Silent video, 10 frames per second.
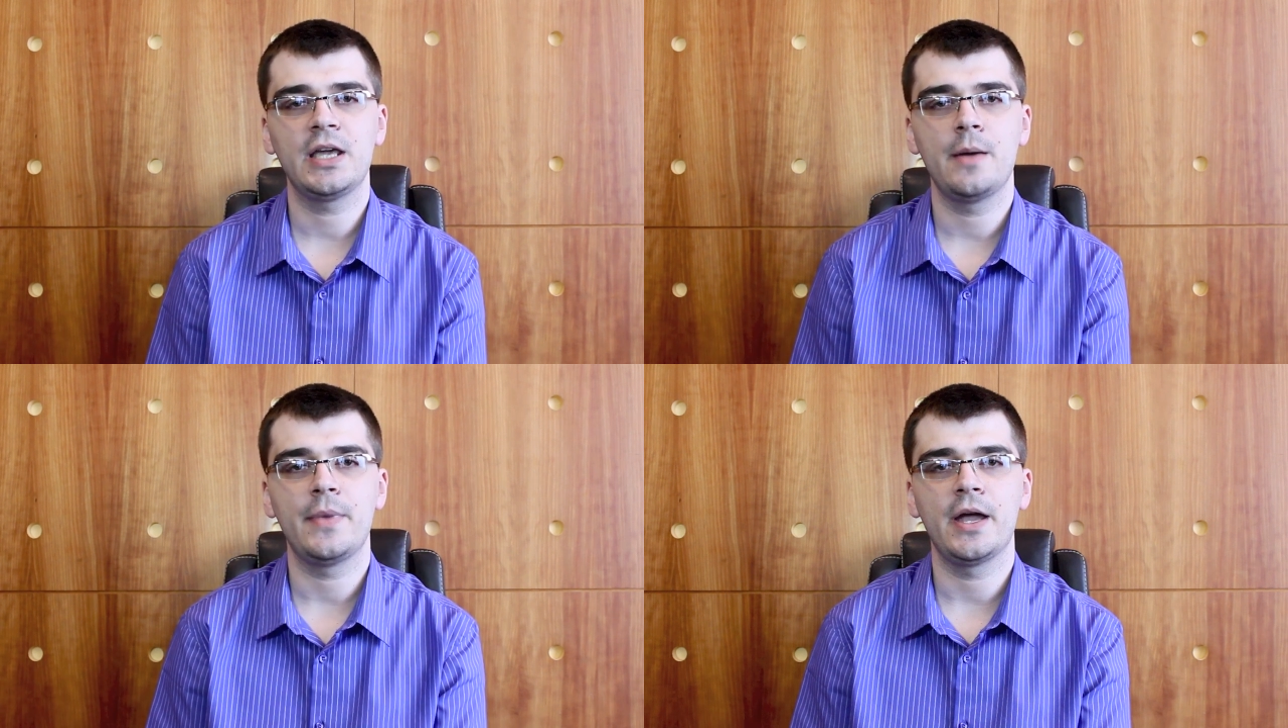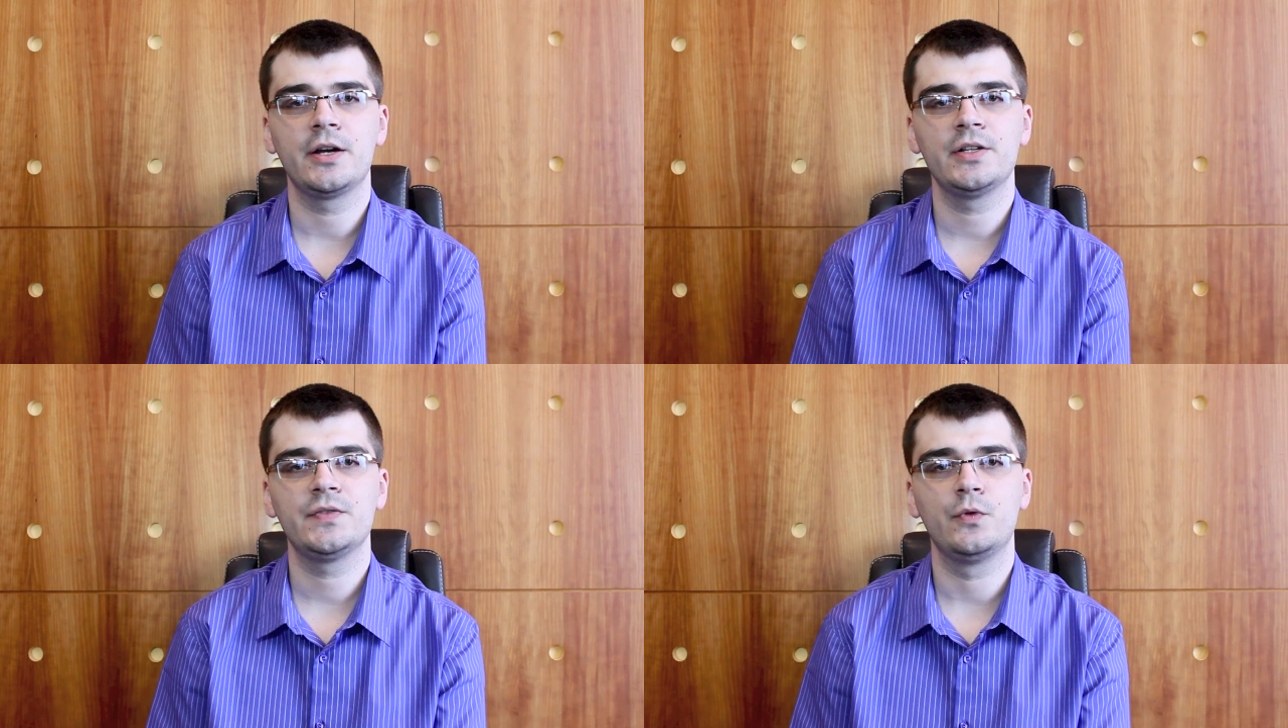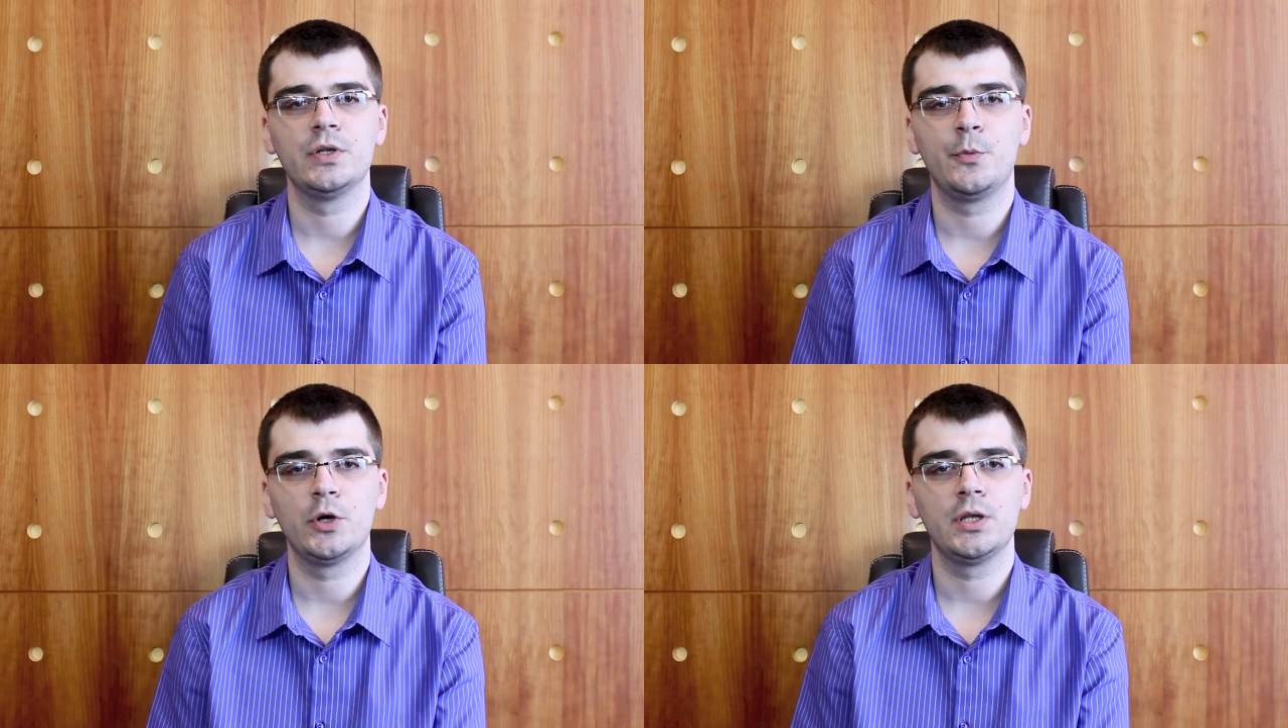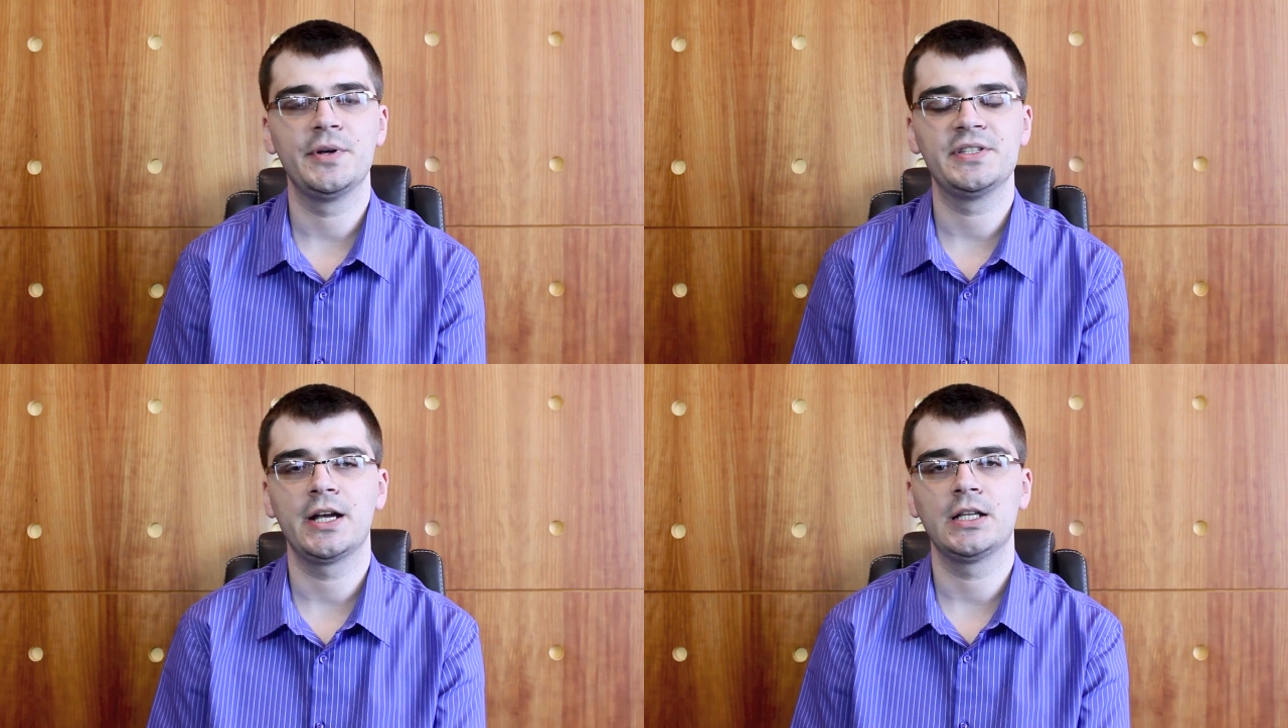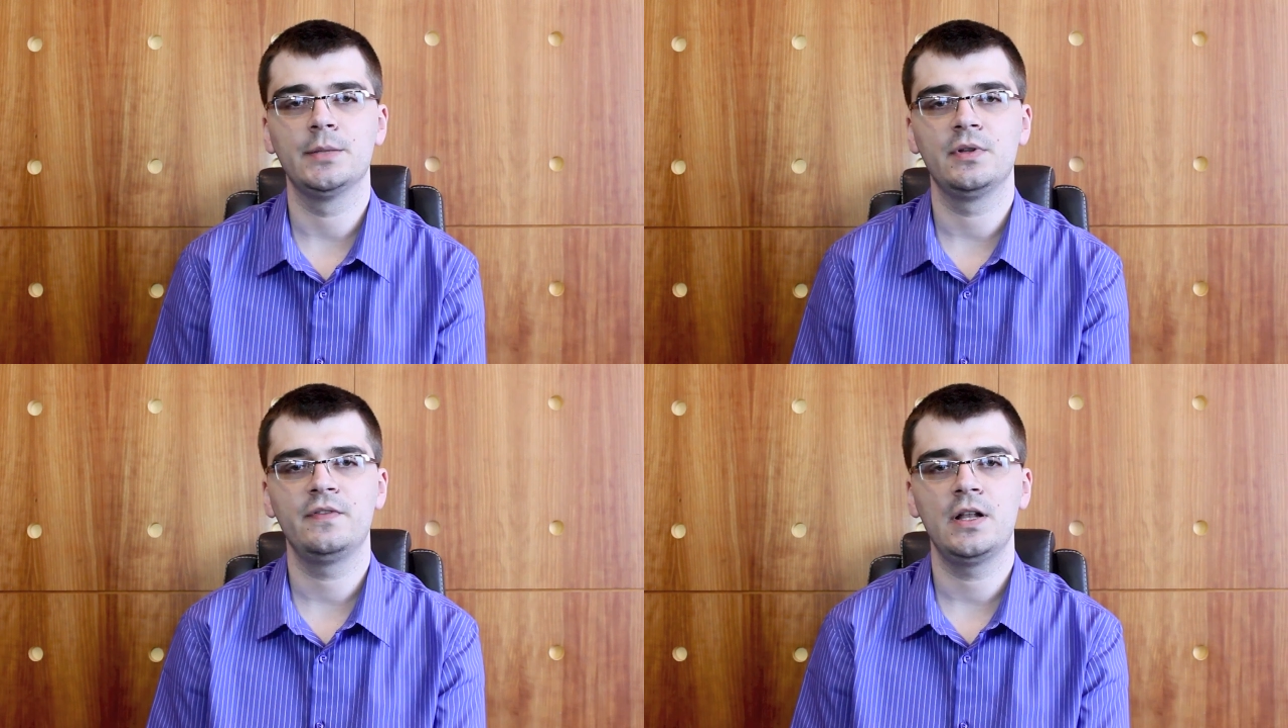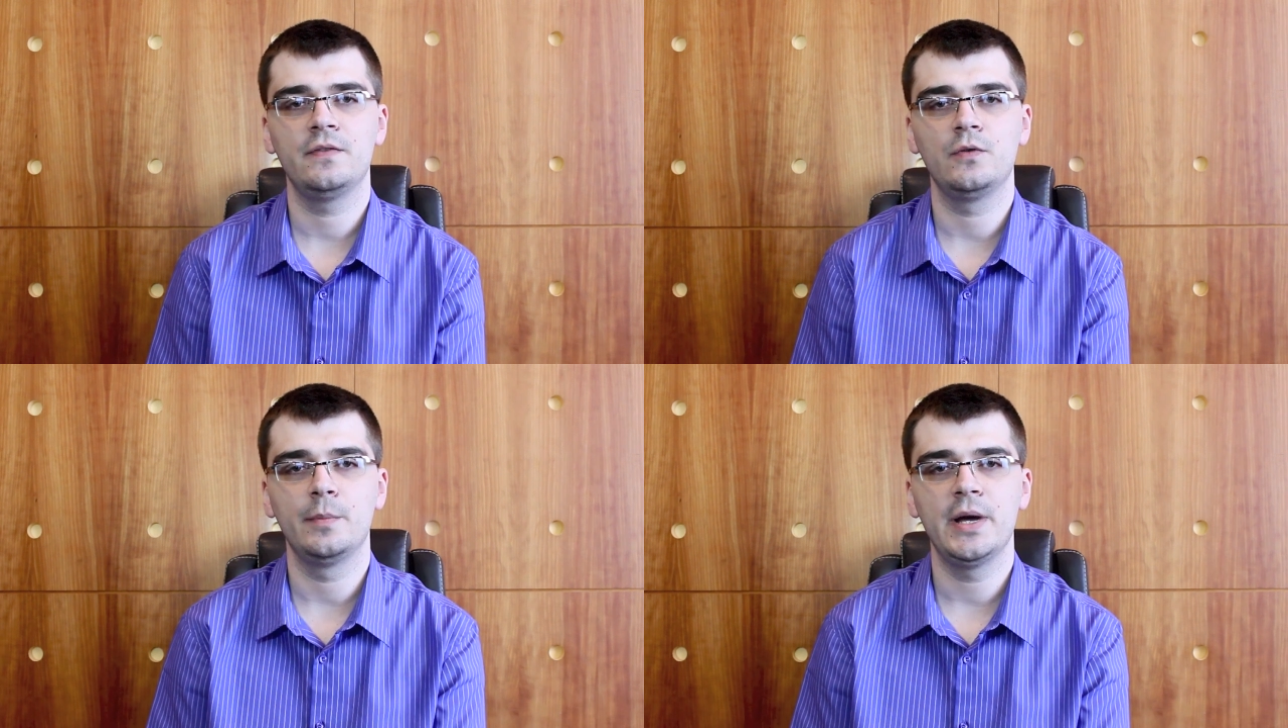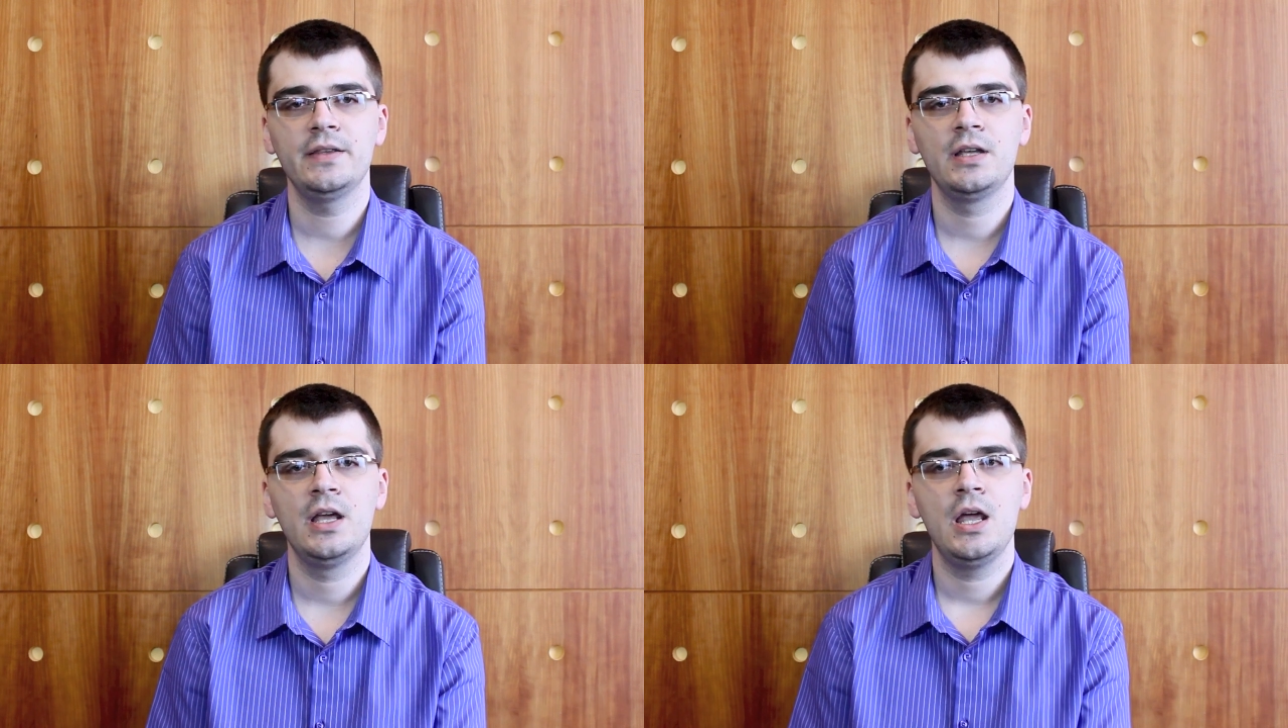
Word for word: unpackers for the portable executable file format.